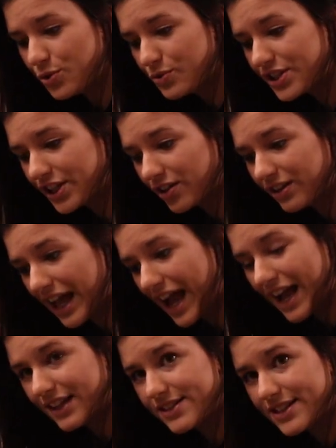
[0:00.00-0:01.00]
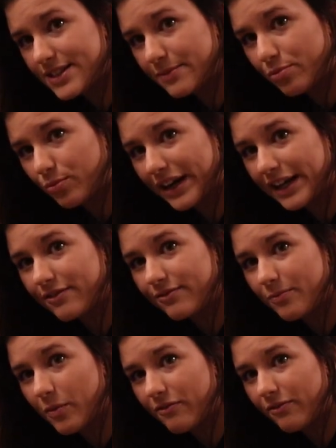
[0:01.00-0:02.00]
using your lats to break it
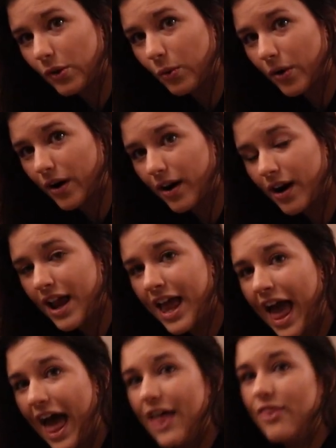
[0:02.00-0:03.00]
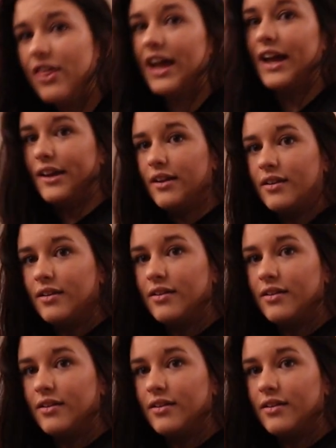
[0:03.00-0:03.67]
from the floor, and then